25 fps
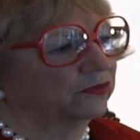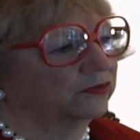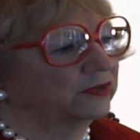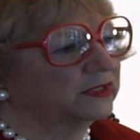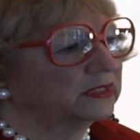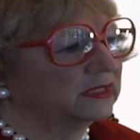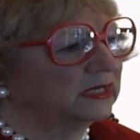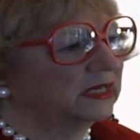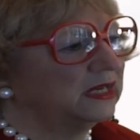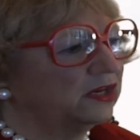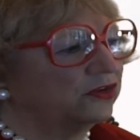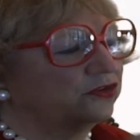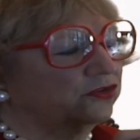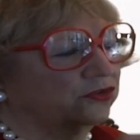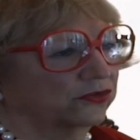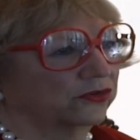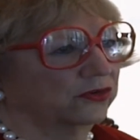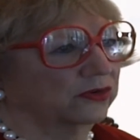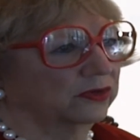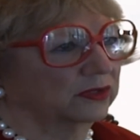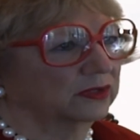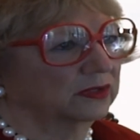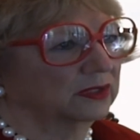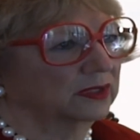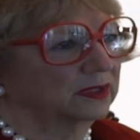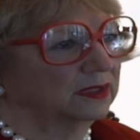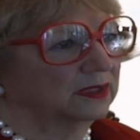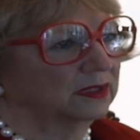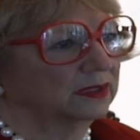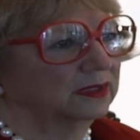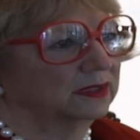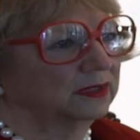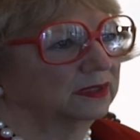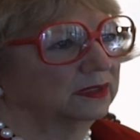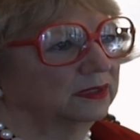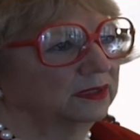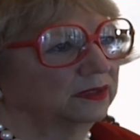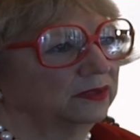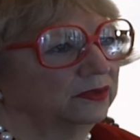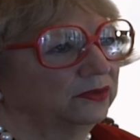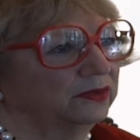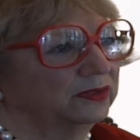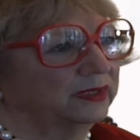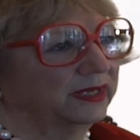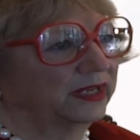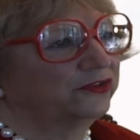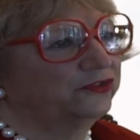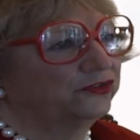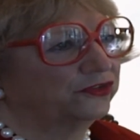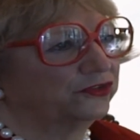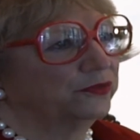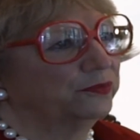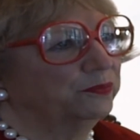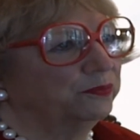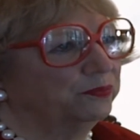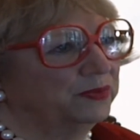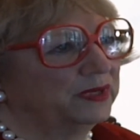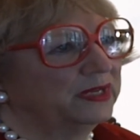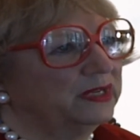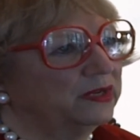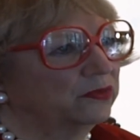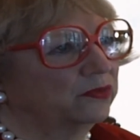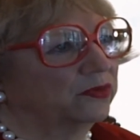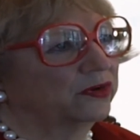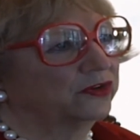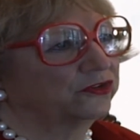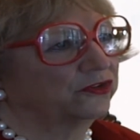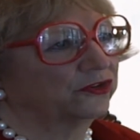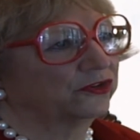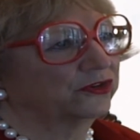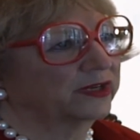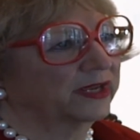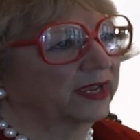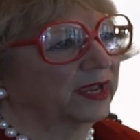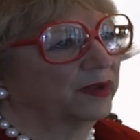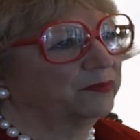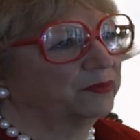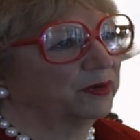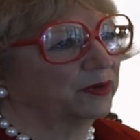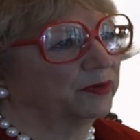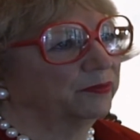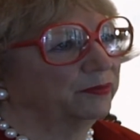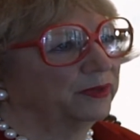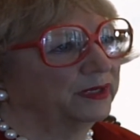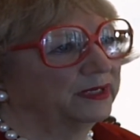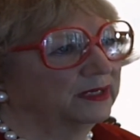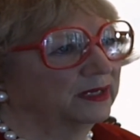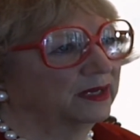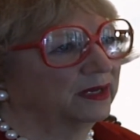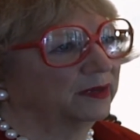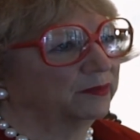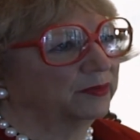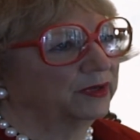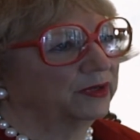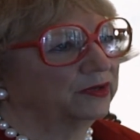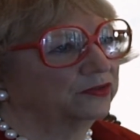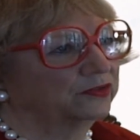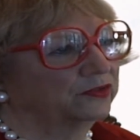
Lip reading: of a teacher who lets you be what you're capable of becoming.